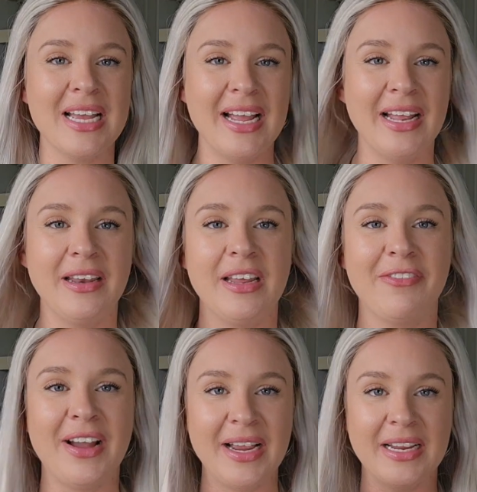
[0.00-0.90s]
and if
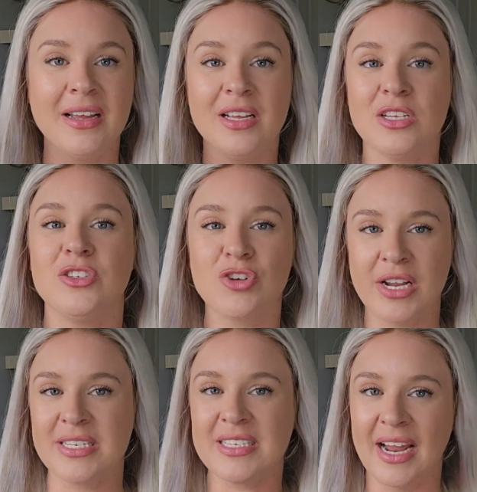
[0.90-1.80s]
I try
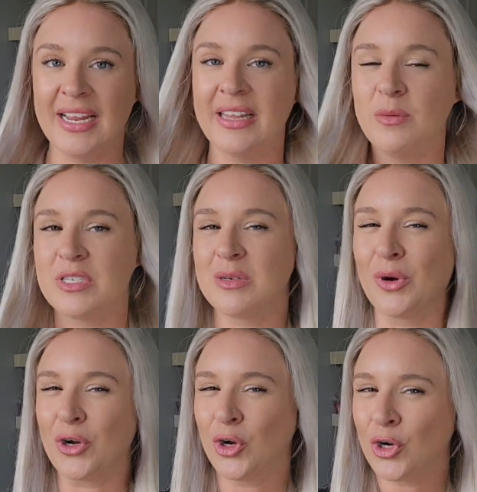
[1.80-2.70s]
to style it with some
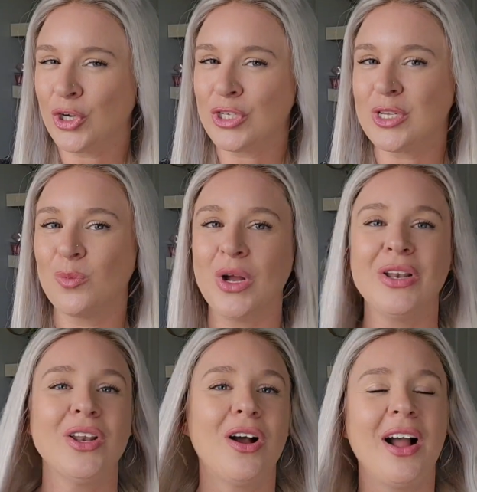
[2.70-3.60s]
more curls and
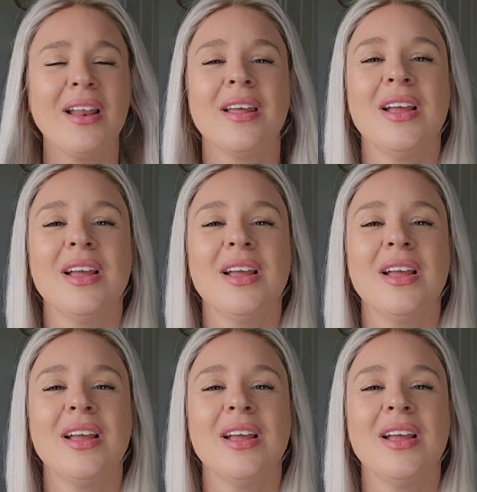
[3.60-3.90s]
whatnot.